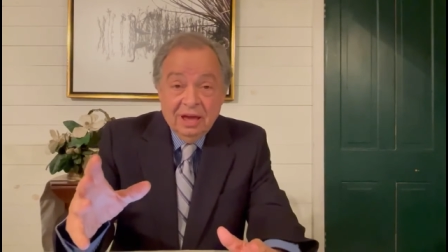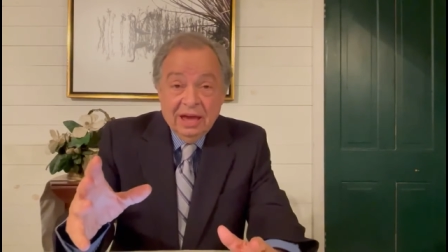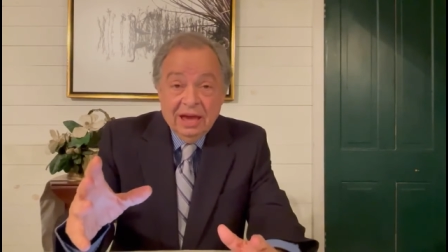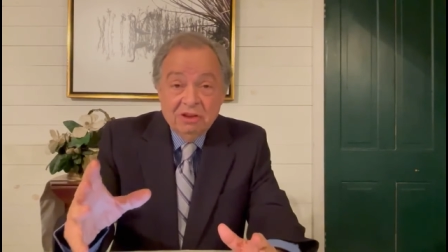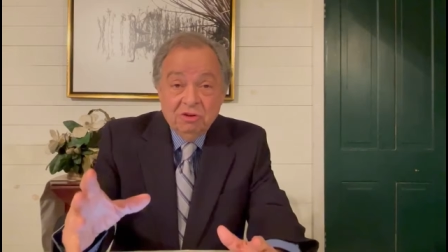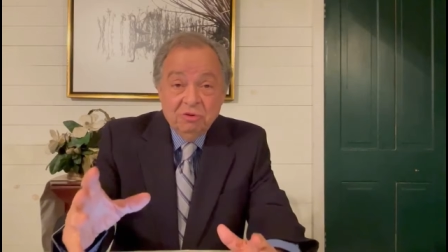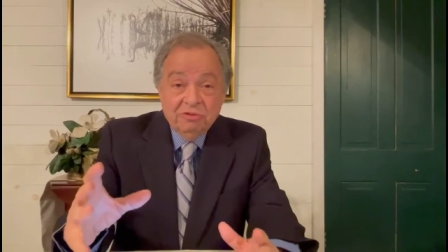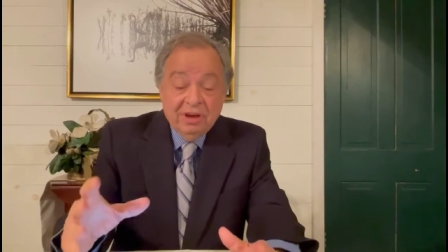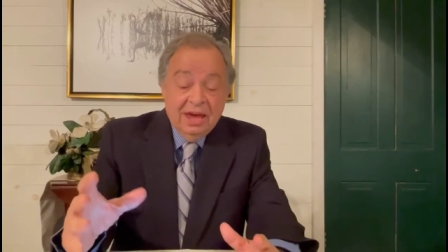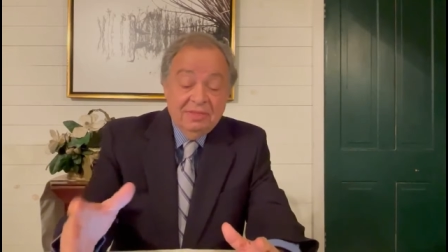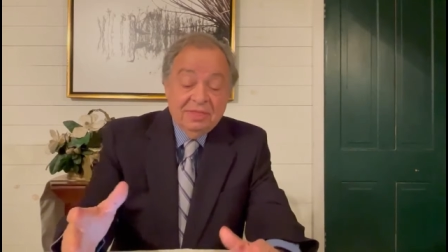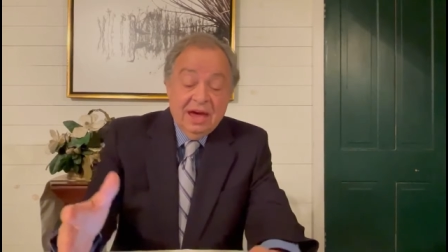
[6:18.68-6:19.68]
And you
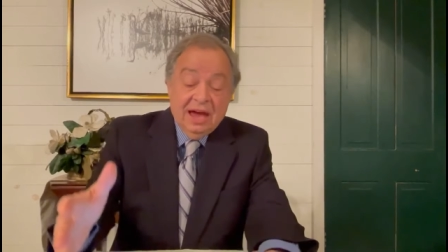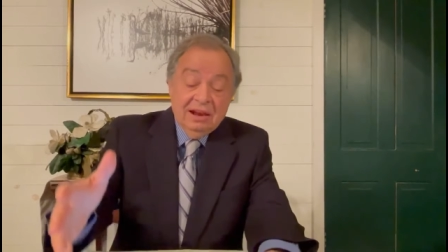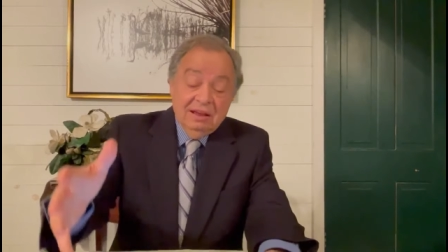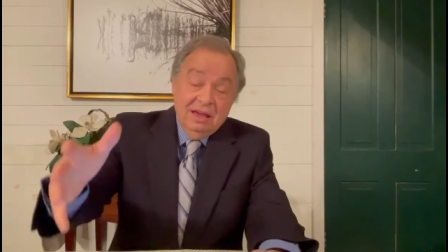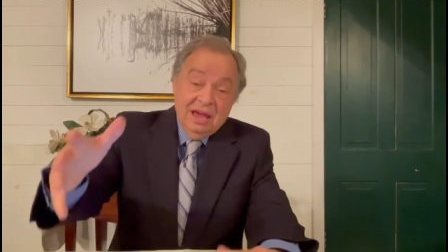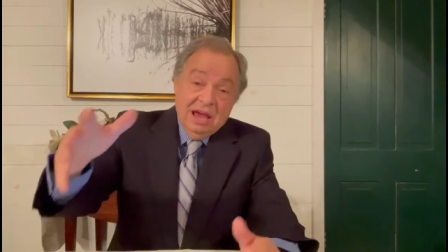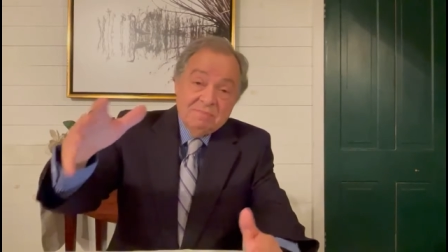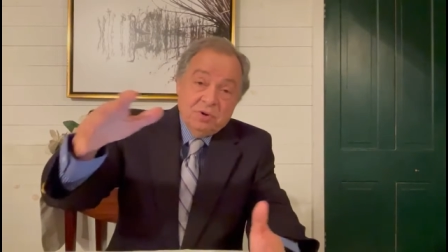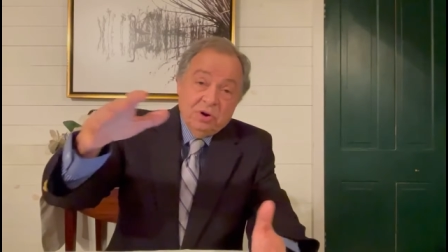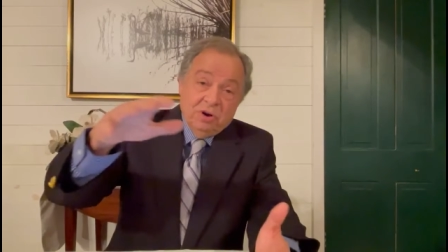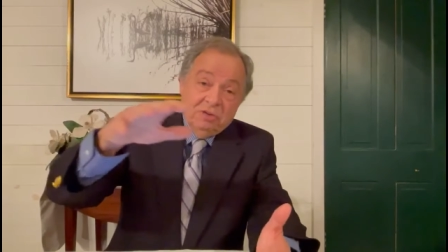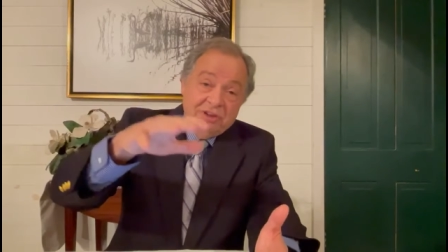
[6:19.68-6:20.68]
take that and
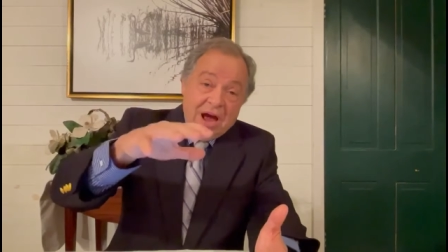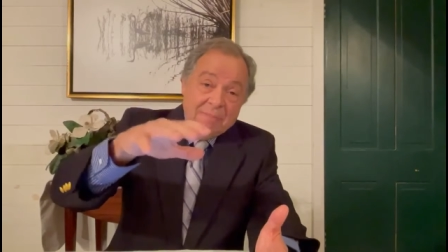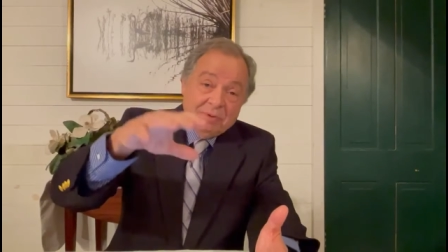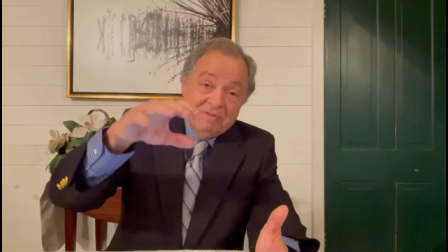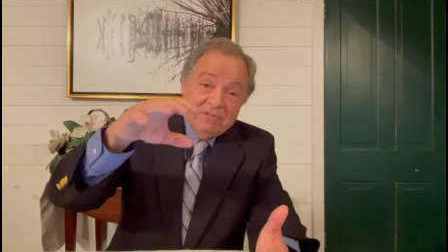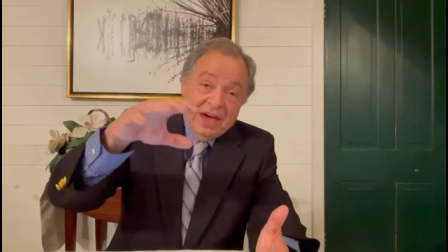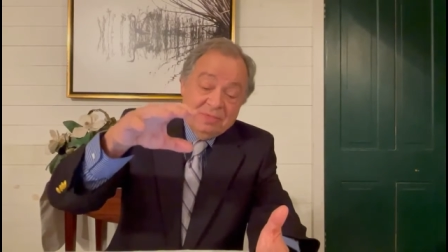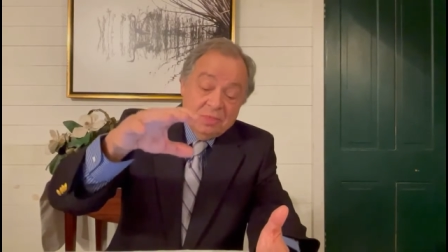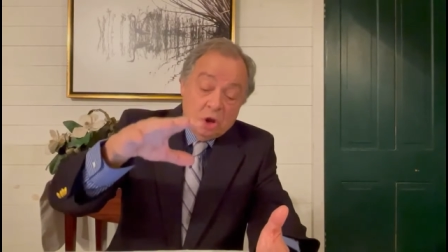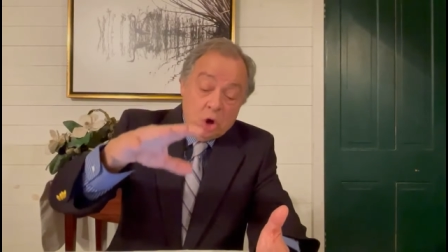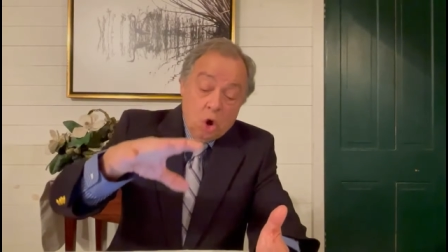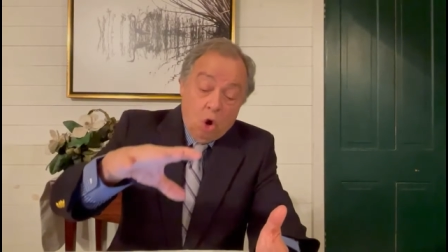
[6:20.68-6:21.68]
put on top of that
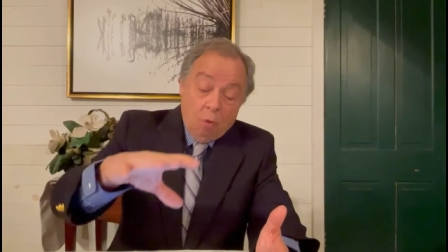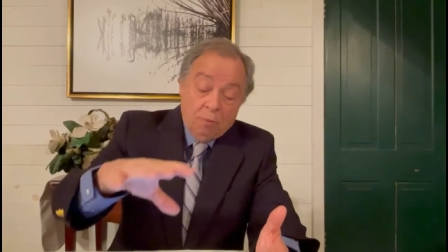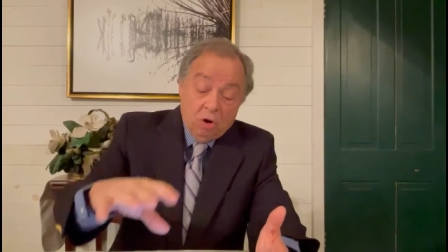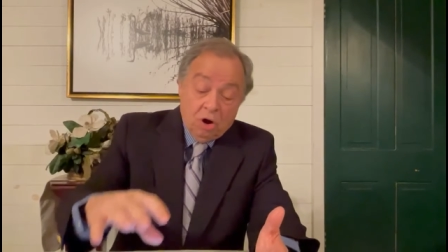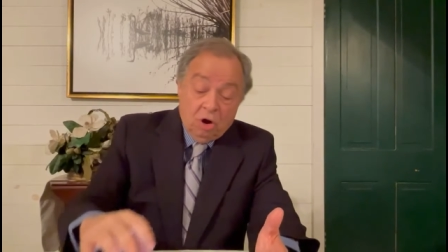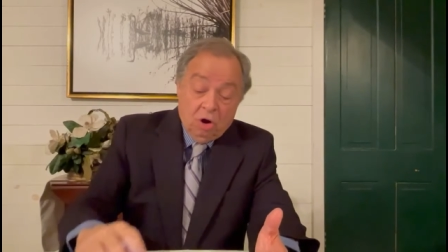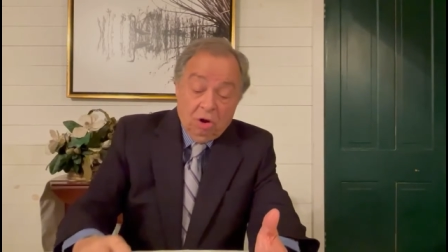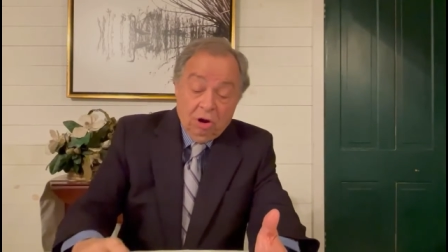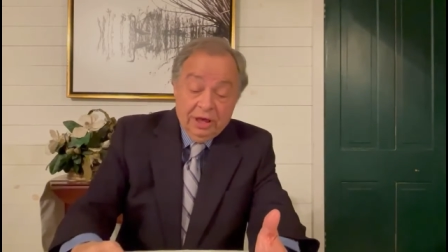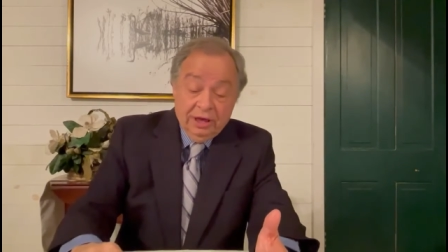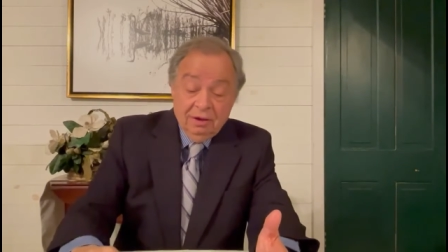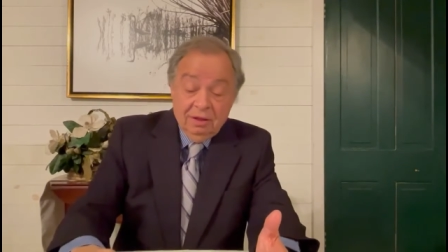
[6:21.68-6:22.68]
the noble
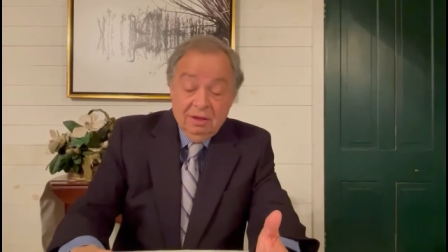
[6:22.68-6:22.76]
calling,